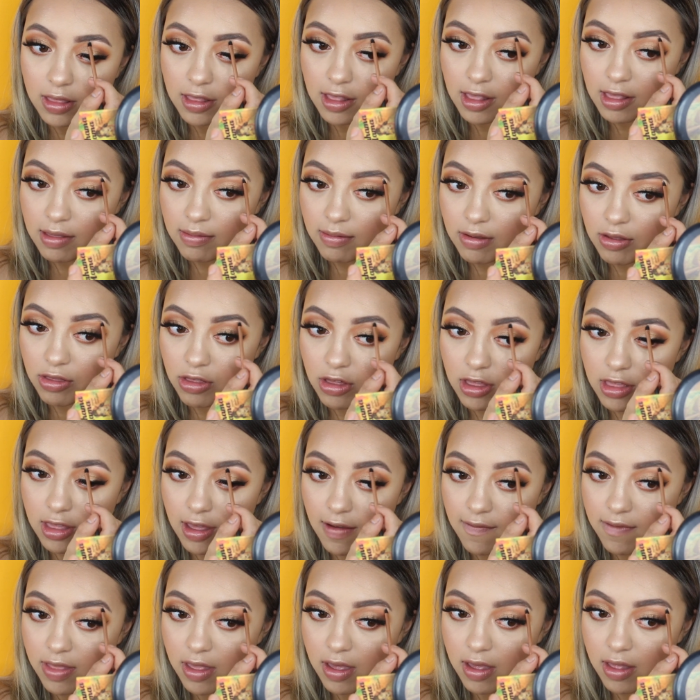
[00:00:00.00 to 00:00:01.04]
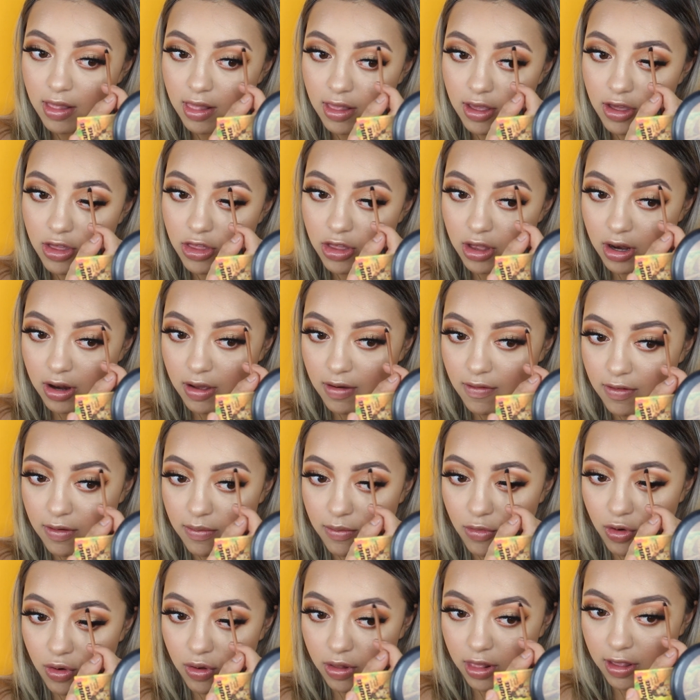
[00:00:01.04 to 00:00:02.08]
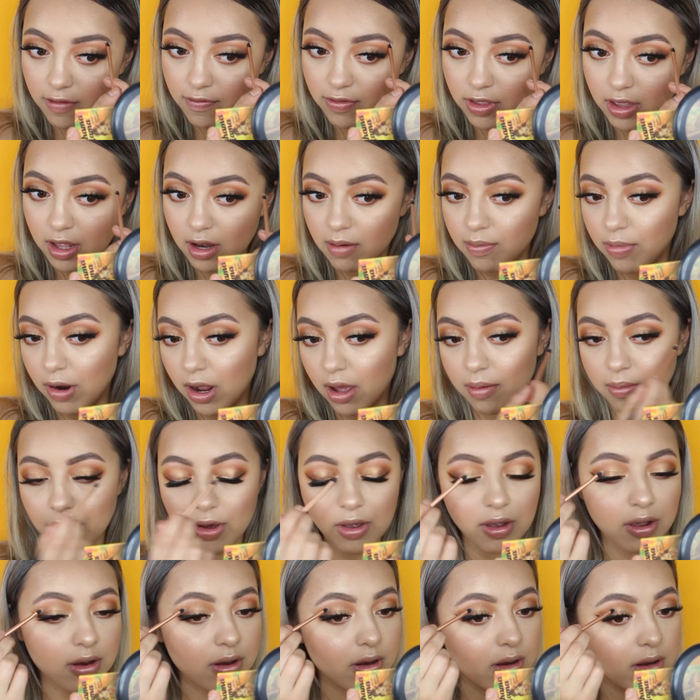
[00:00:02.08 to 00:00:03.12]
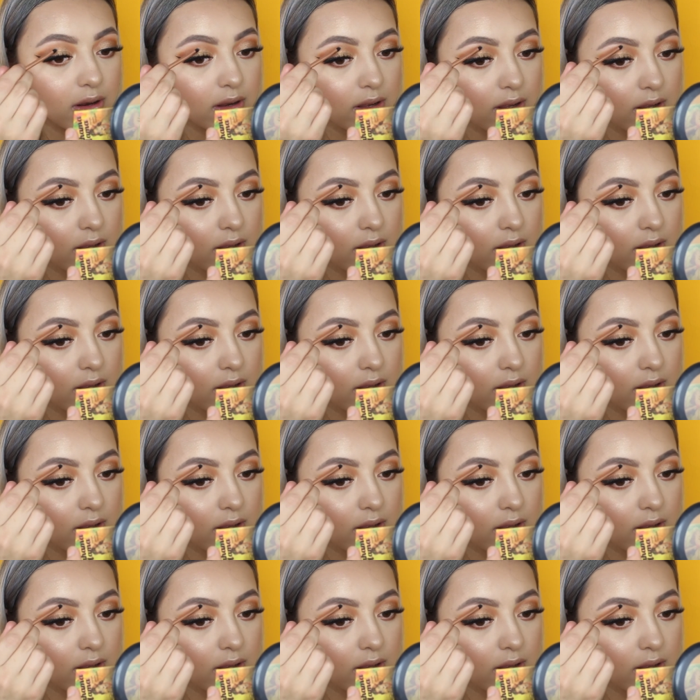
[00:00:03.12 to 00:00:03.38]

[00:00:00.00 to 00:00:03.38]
This will just give the illusion of a more lifted brow bone,